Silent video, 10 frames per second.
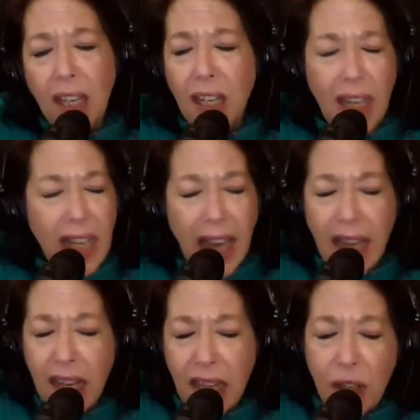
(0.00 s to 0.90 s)
he
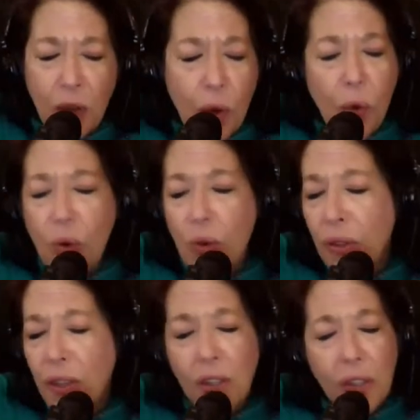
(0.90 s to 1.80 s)
headed north
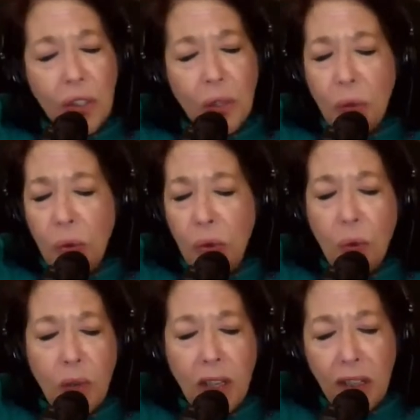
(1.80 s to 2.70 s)
into the
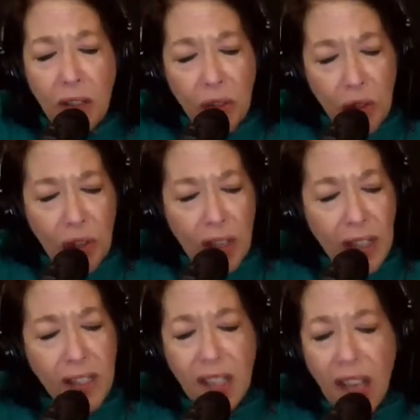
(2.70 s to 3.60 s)

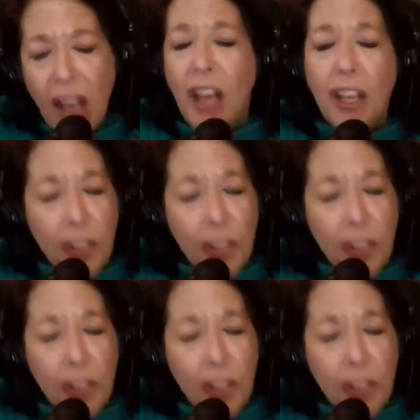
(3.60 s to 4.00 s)
wilderness, his